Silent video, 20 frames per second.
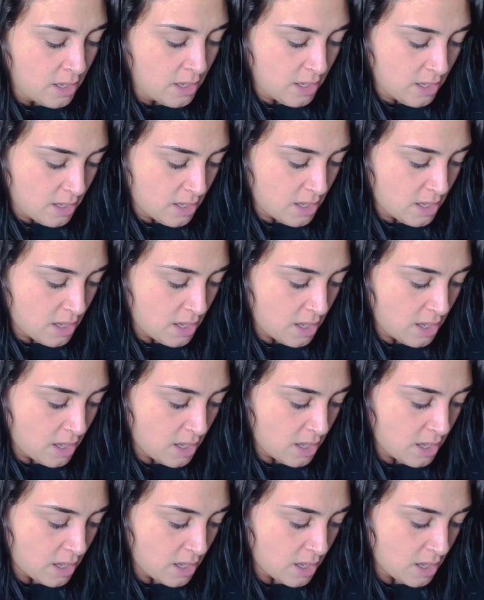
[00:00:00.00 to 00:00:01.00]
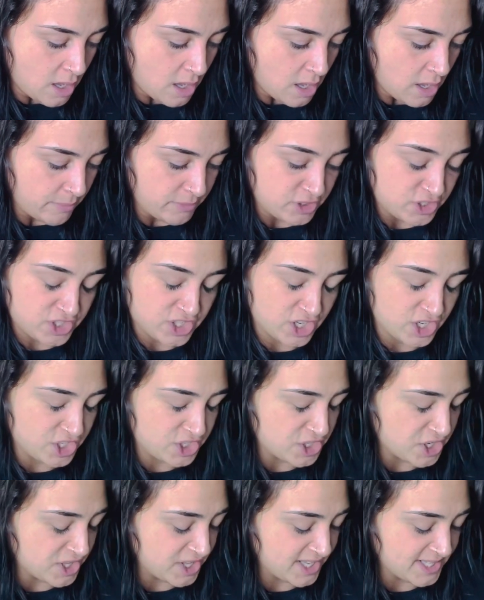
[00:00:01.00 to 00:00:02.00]
I'm just going to
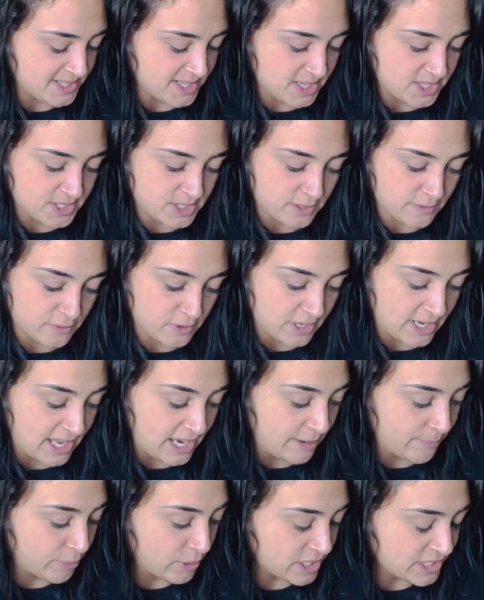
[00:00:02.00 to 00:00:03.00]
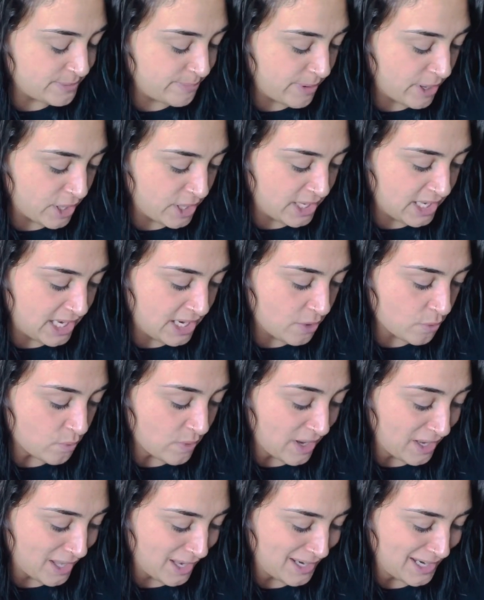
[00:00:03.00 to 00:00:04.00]
start that sentence over again. Prosperity,
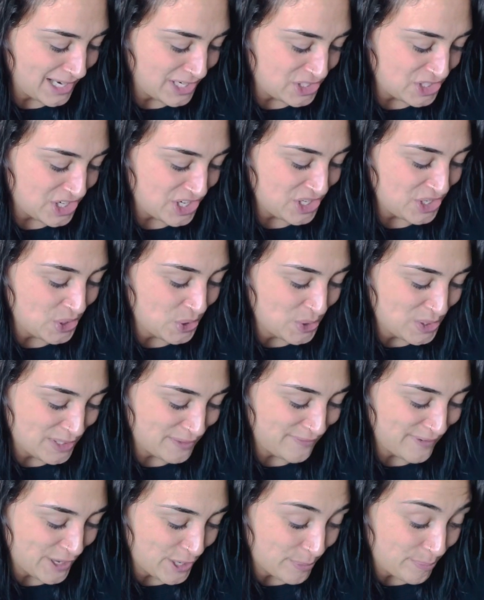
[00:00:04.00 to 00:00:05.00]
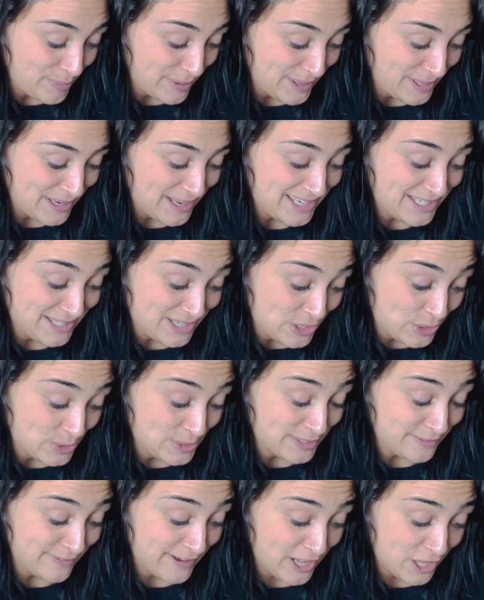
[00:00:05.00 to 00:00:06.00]
recognition, new
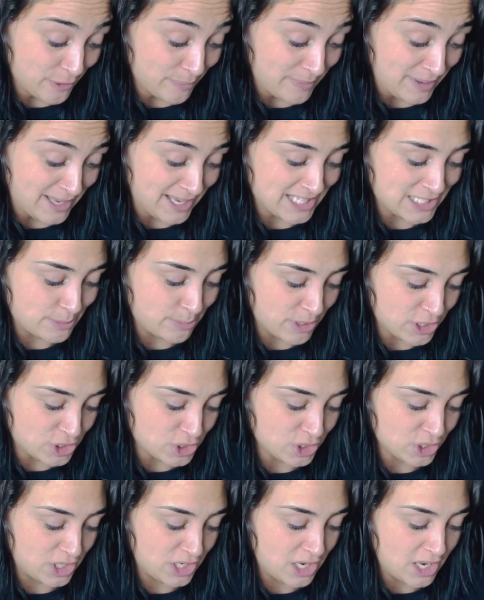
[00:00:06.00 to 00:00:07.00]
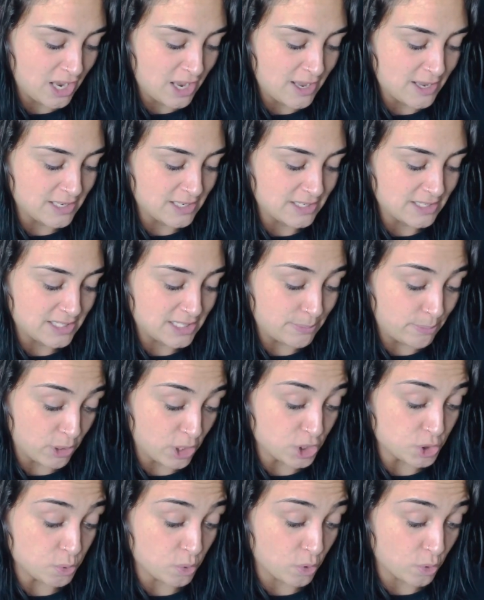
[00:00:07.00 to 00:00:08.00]
development, especially
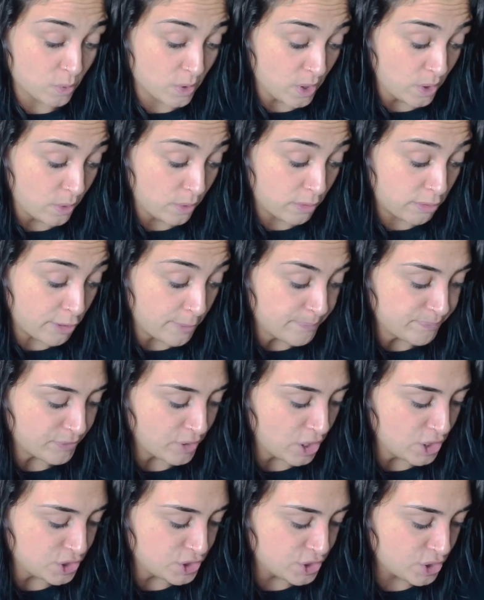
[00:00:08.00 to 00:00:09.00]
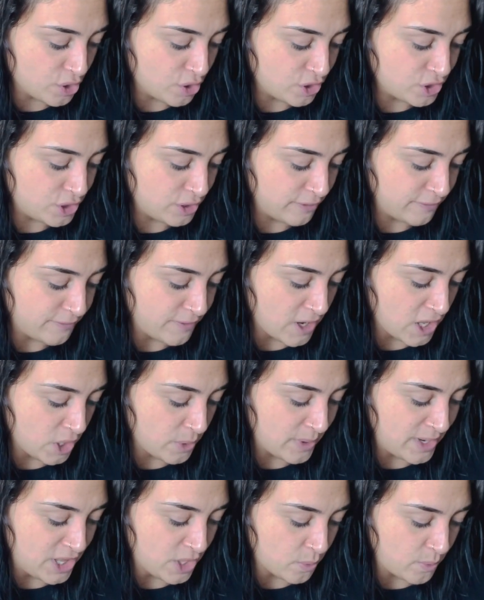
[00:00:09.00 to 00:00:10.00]
spiritual growth, are sure to follow
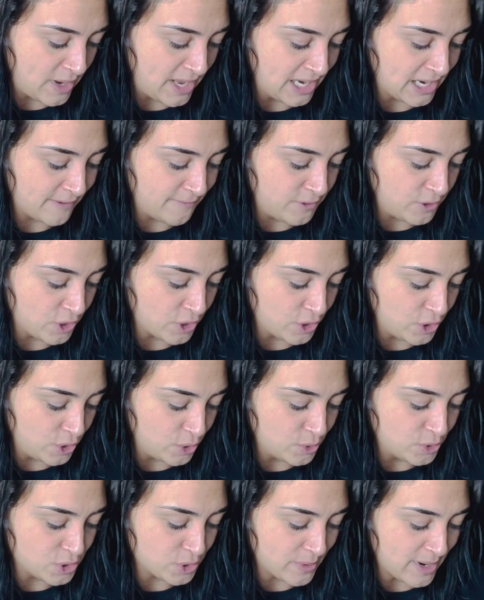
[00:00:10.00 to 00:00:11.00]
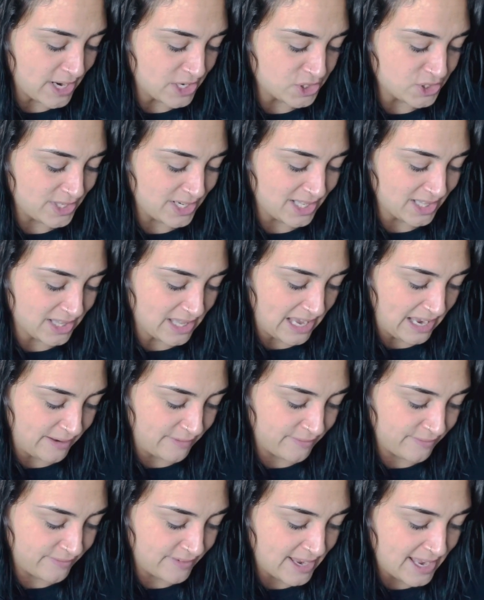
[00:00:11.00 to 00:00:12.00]
in the wake of your new direction in
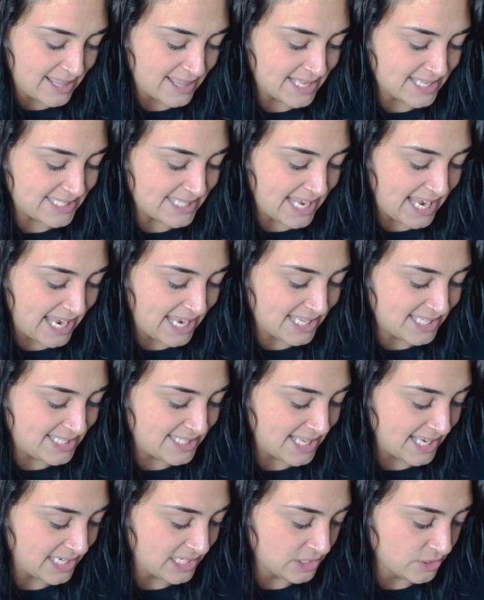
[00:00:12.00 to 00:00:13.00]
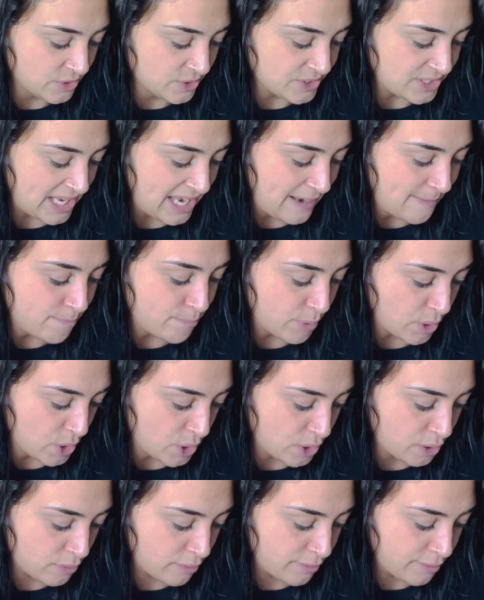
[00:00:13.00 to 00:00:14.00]
life. This age signals a
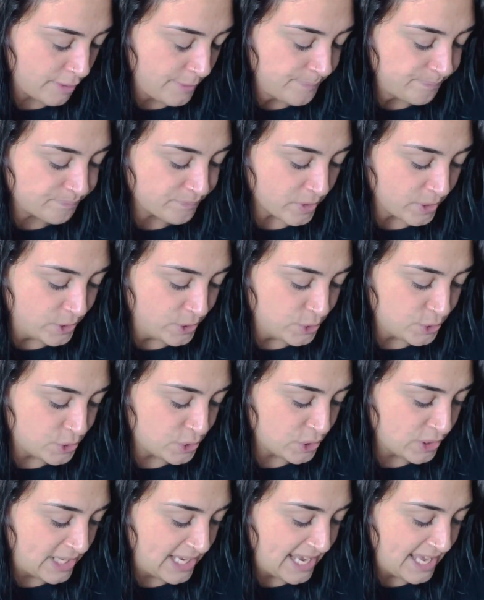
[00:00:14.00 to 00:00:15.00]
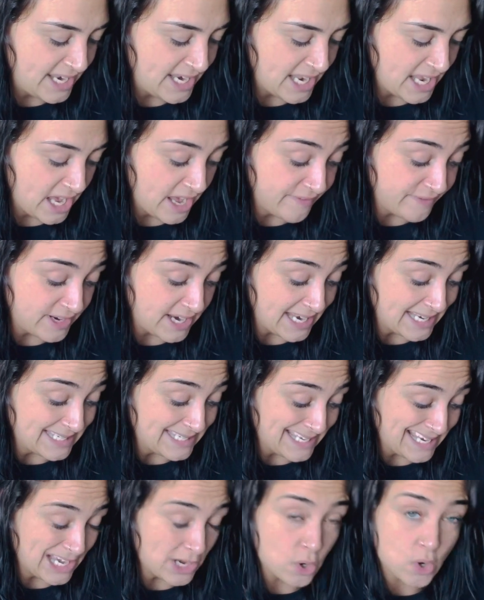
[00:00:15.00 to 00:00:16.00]
birth, usually of an
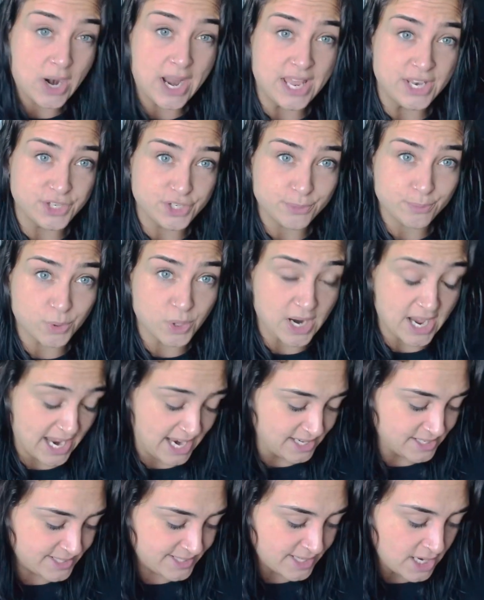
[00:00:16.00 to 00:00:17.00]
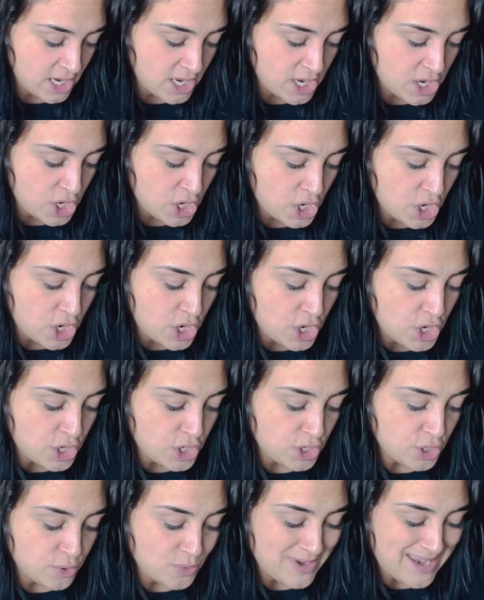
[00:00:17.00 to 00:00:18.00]
idea or enterprise.
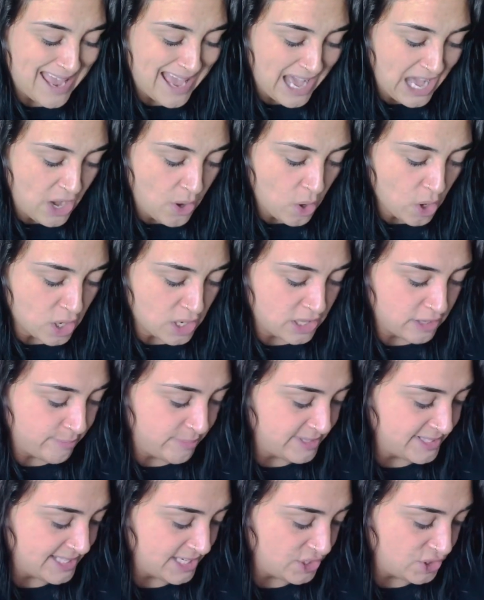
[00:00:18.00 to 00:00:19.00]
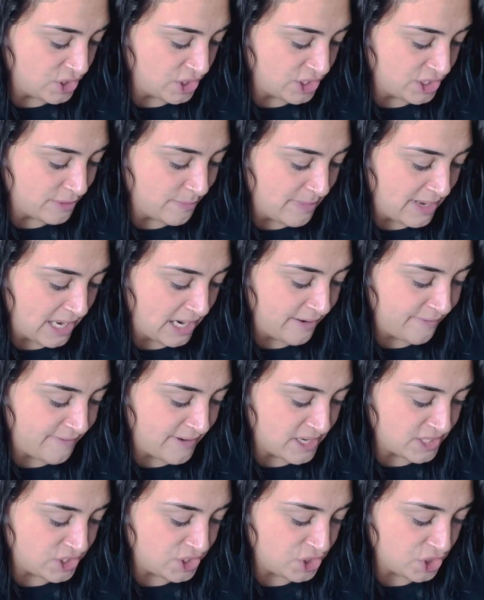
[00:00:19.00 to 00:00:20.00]
You now are in the position to
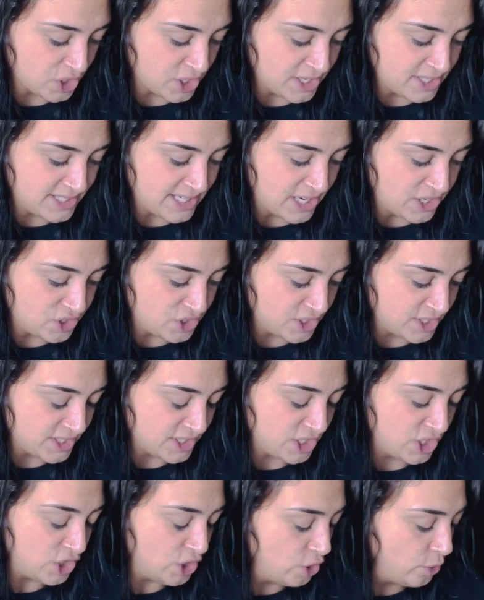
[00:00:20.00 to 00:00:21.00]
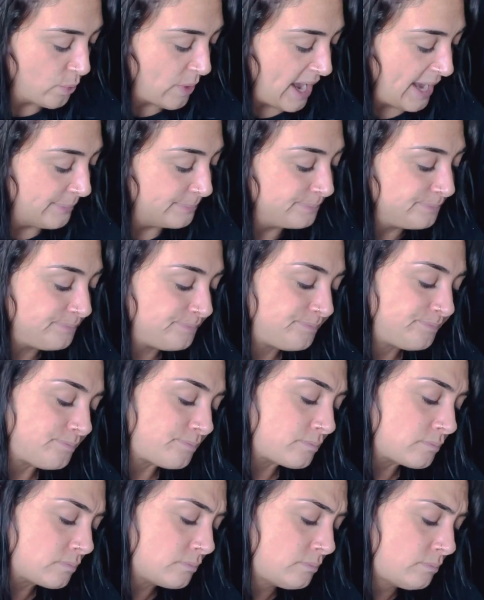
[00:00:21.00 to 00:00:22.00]
manifest your intentions in a new way.
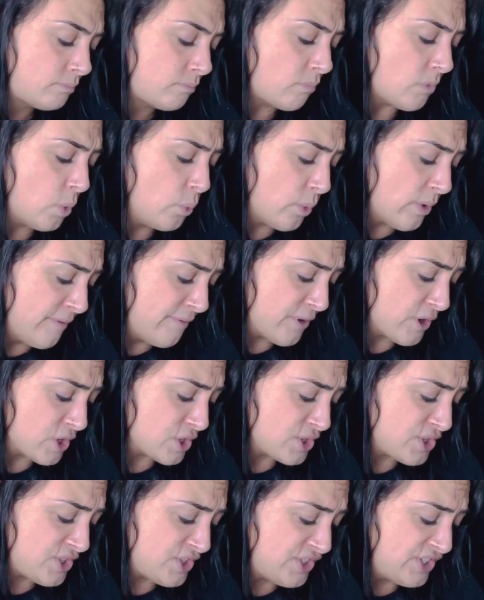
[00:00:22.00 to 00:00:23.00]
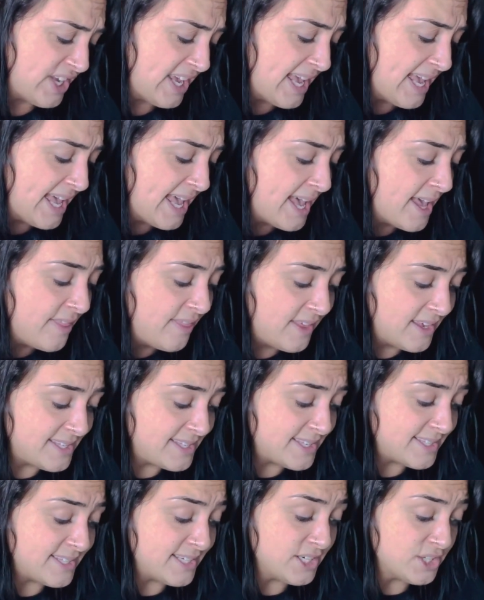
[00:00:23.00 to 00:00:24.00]
Reversed. This
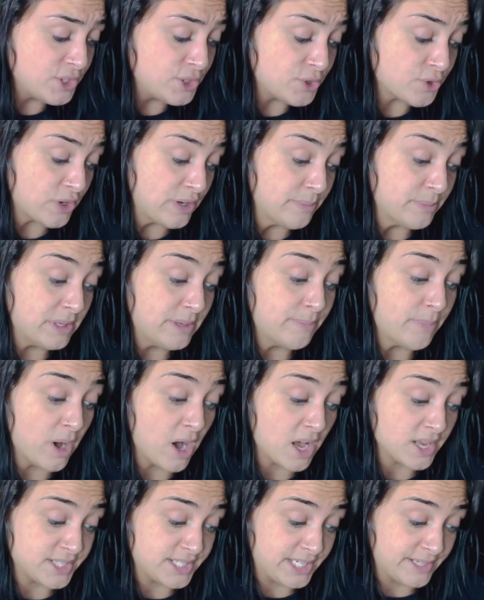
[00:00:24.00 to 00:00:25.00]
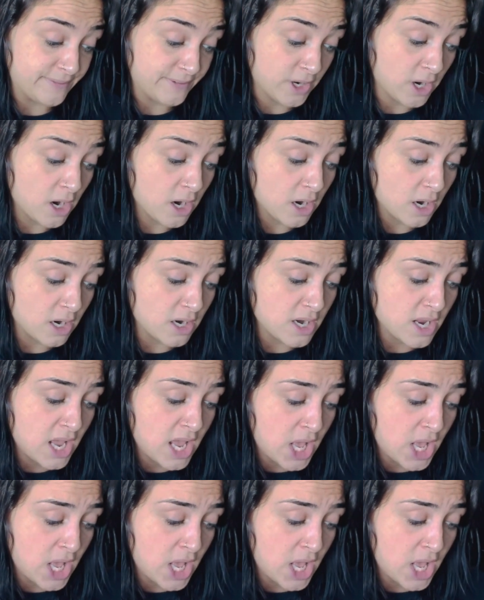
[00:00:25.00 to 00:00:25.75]
is an extremely positive card.